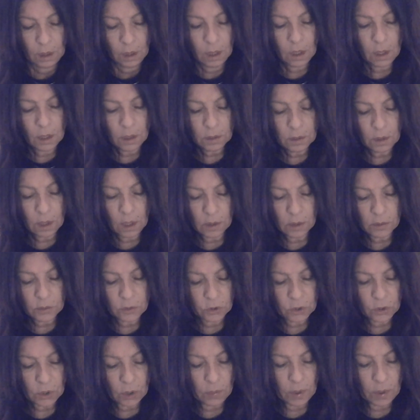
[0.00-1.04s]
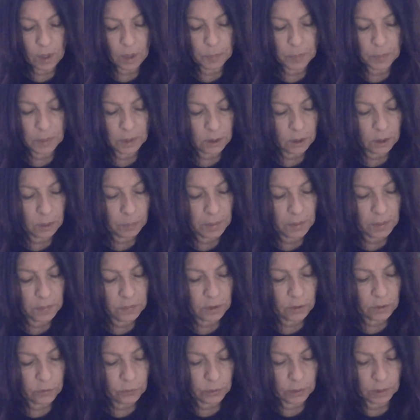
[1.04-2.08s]
All cards show up a little bit
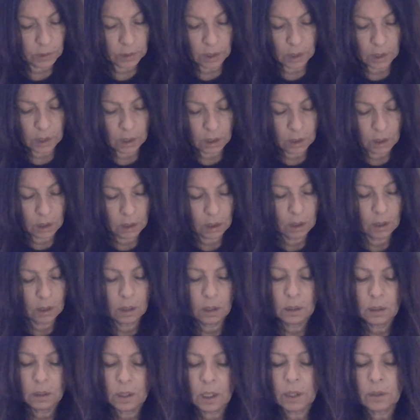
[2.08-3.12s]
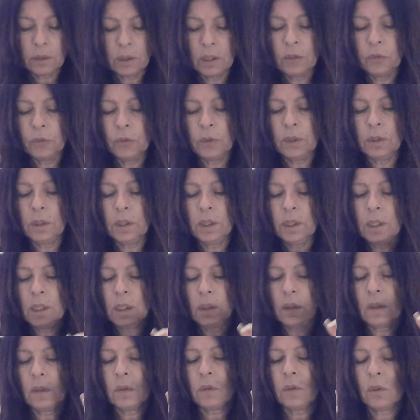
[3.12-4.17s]
differently. Now, if you look
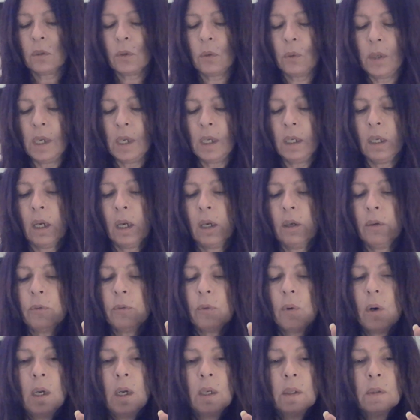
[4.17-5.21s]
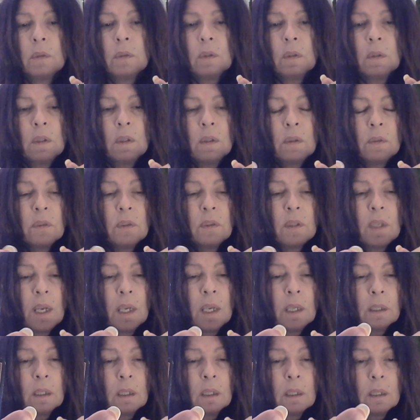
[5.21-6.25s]
at this Queen of Wands in this
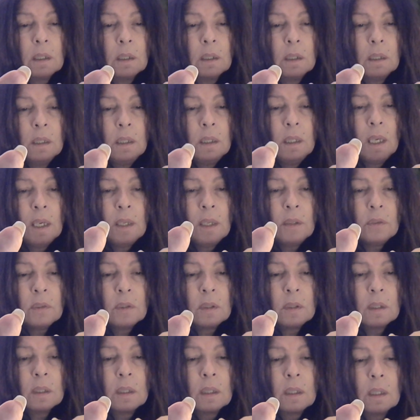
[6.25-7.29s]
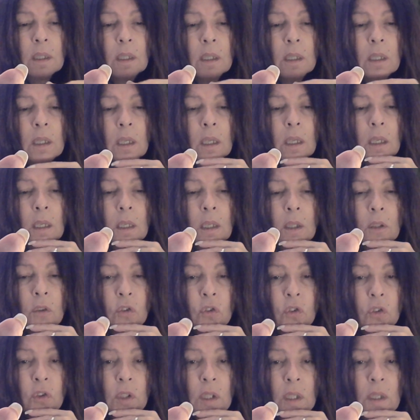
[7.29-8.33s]
deck, yes,
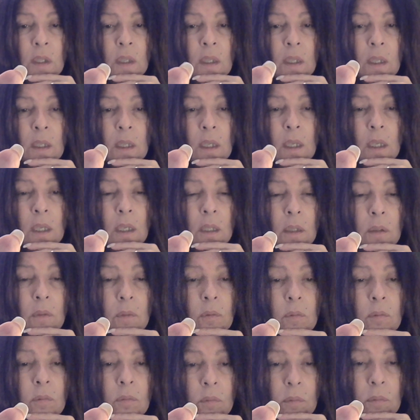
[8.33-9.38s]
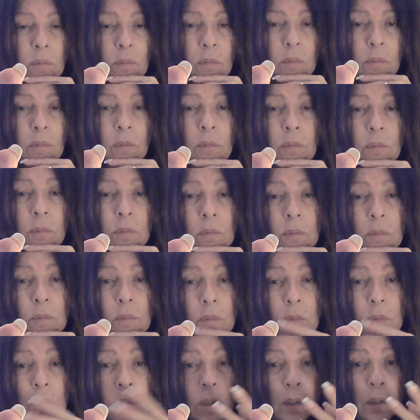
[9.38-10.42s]
she
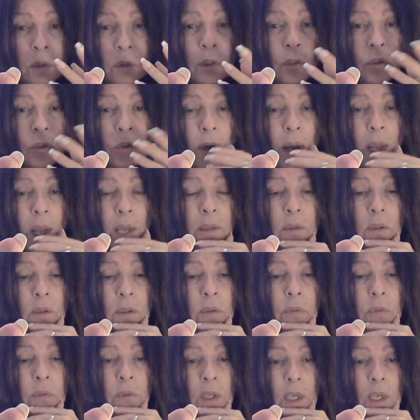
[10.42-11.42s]
is attractive.